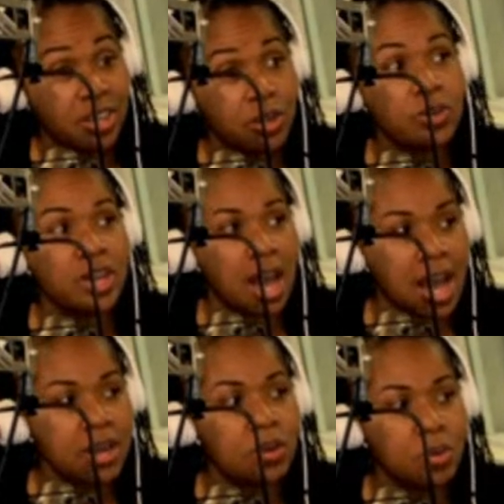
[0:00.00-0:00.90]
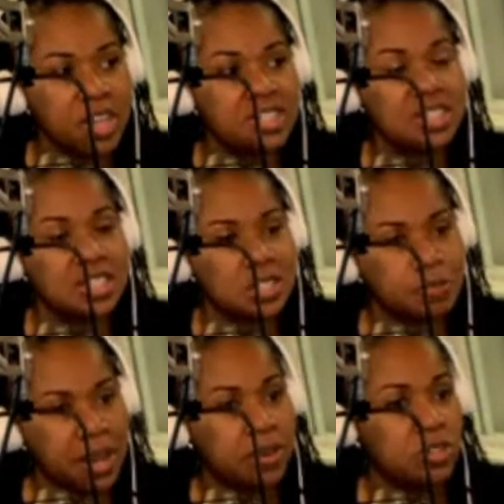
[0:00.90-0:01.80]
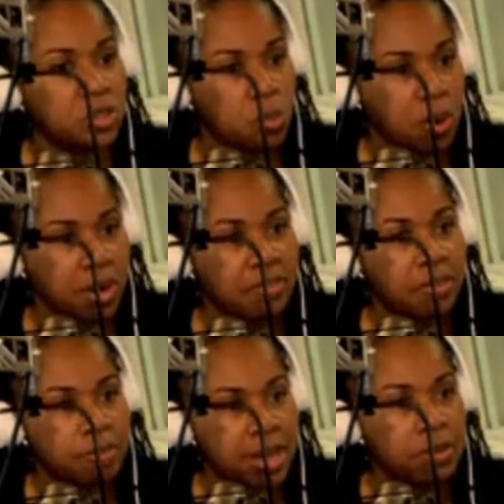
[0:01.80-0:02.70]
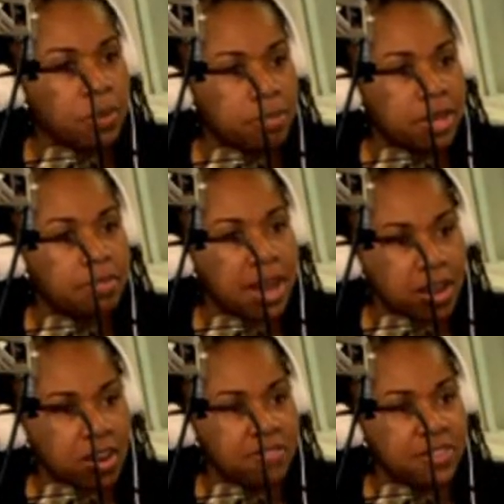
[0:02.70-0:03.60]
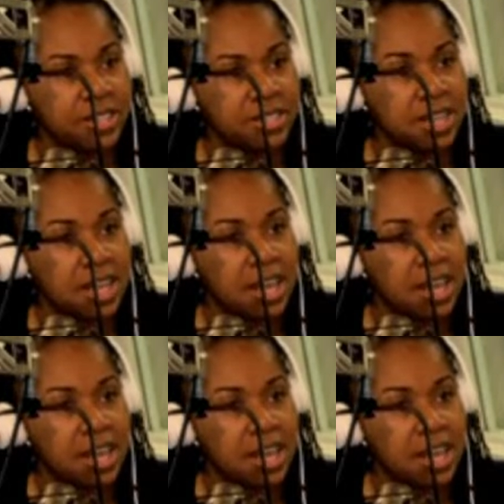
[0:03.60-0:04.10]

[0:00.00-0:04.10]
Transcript: You're not going to disparage the work of the men and women in my office